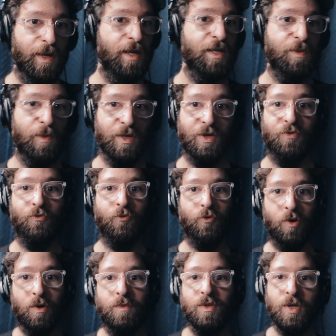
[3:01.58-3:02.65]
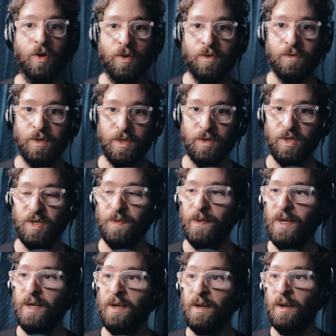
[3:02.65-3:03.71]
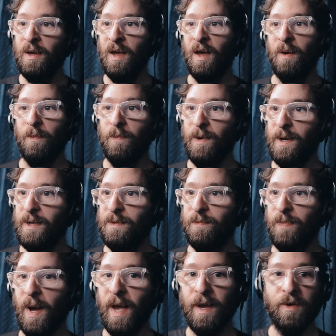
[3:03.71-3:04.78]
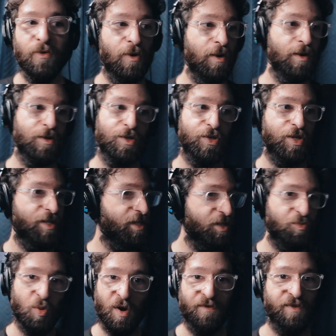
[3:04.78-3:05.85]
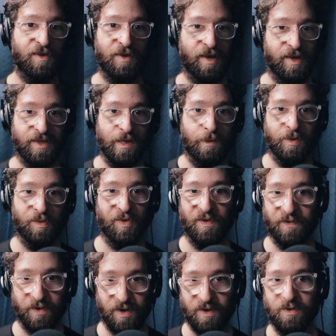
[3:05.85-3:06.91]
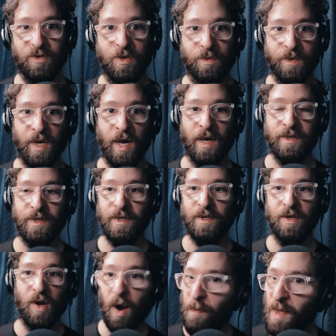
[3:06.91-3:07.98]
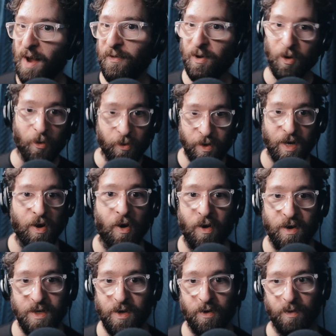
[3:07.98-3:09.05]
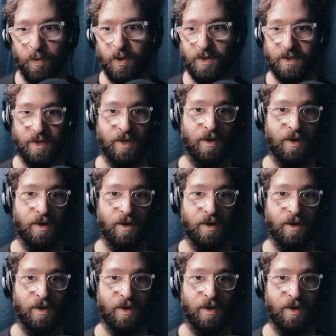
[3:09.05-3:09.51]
be as much room tone, so to speak. But by and large, this is perfectly acceptable for YouTube content. You know, I'm not recording audiobooks in